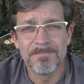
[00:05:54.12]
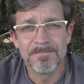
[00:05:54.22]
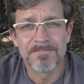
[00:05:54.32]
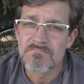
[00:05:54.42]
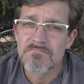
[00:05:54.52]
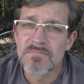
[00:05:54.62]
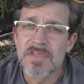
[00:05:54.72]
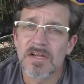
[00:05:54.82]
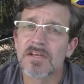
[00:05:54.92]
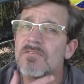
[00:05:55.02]

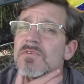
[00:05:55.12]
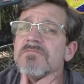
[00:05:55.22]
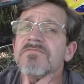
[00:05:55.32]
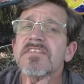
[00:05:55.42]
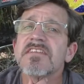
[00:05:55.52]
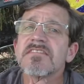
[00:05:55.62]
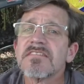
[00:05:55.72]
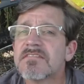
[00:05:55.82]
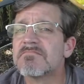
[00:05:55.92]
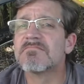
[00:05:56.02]
I could have went with
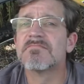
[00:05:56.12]
venison.